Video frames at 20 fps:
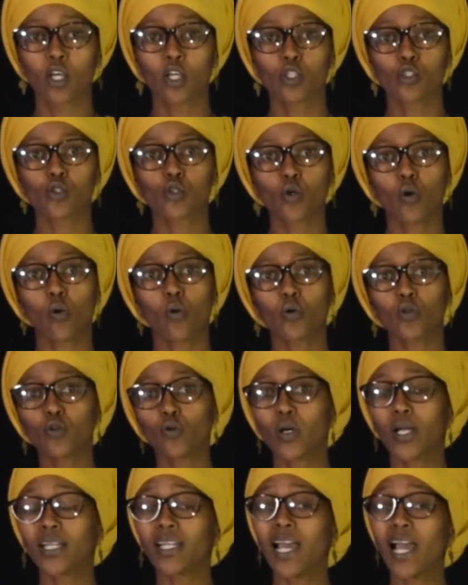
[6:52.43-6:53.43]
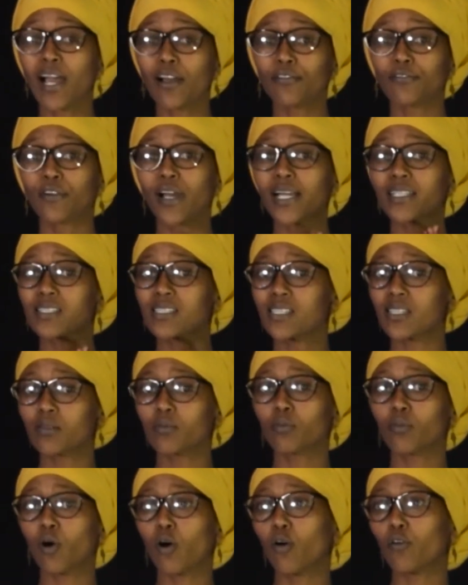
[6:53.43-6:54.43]
So you can have a
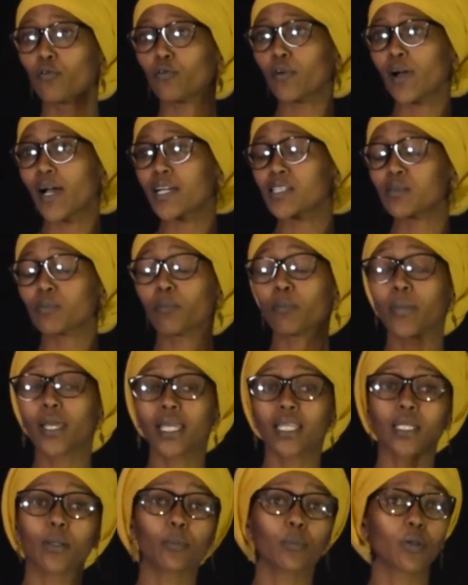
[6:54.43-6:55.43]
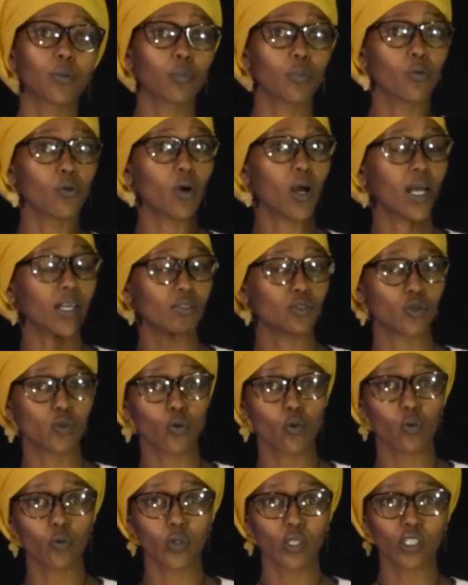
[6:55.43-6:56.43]
team of as many people as
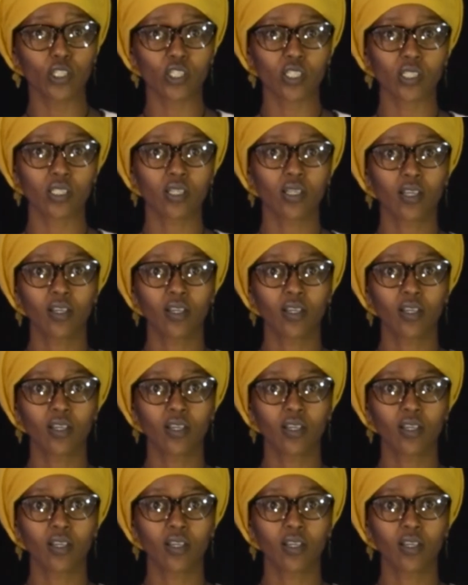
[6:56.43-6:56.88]
you wish.